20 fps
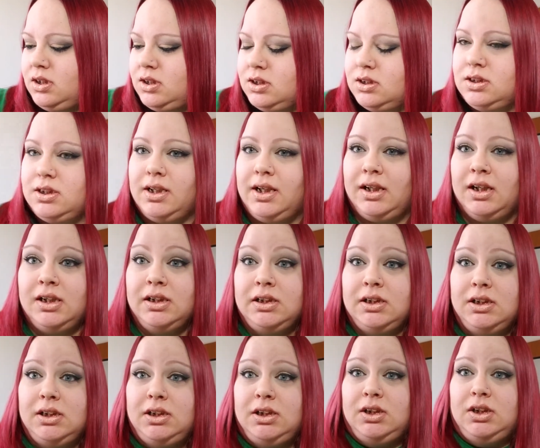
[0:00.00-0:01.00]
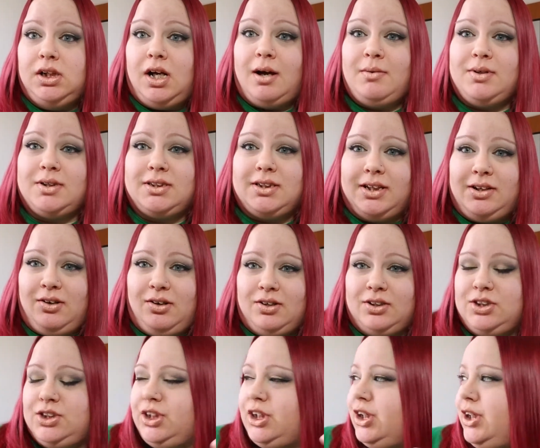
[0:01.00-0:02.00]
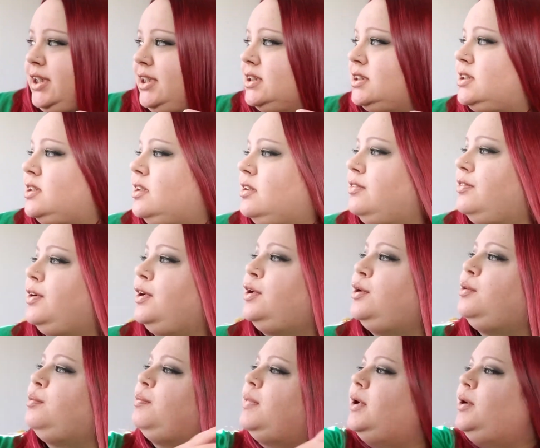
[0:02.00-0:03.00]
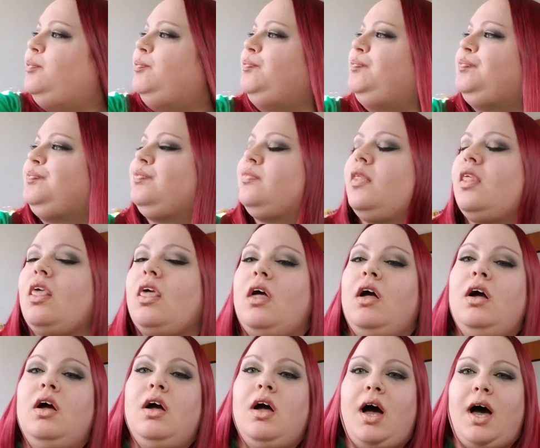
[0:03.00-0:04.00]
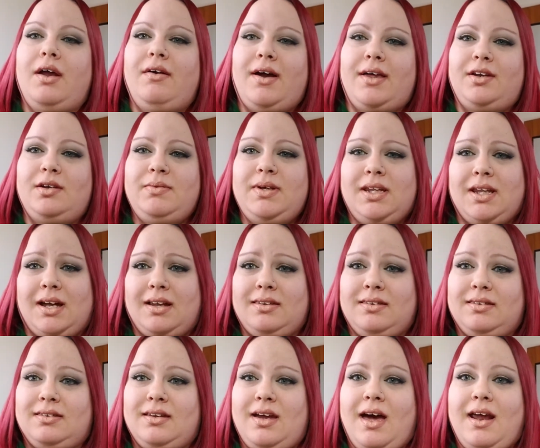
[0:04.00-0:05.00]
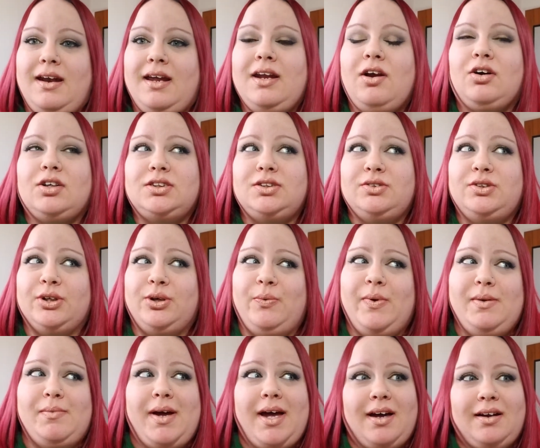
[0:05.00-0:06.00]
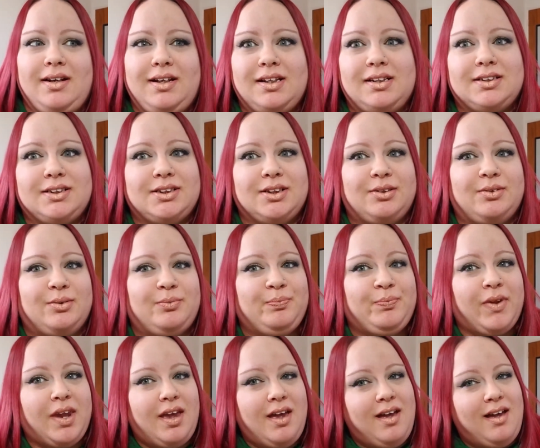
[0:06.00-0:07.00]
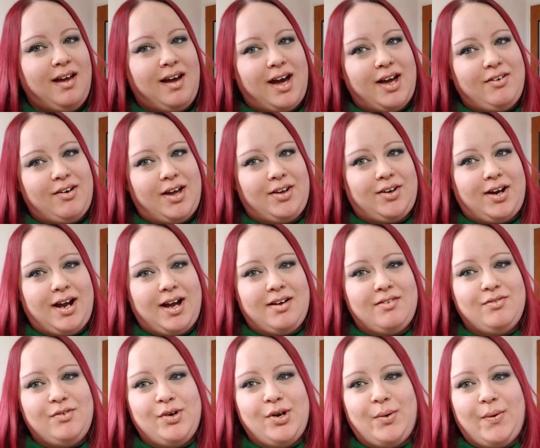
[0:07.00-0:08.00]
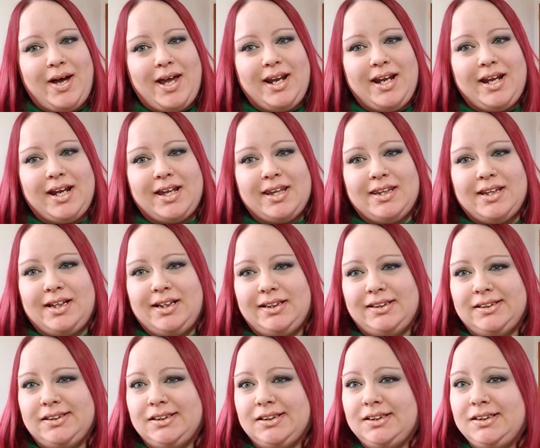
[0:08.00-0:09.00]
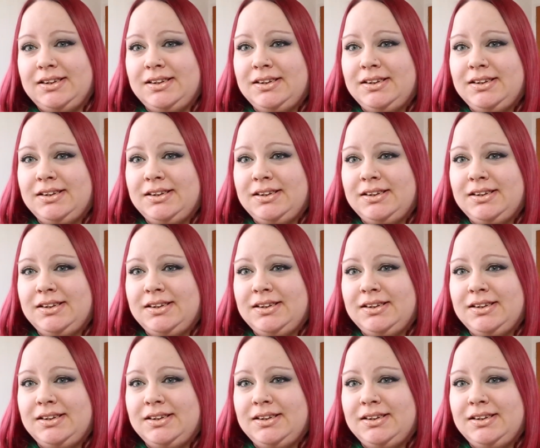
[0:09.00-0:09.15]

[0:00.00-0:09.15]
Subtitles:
just like I'm just like all jittery and stuff, but I'd rather be that. And it also took away my headache, so I'd rather have no headache than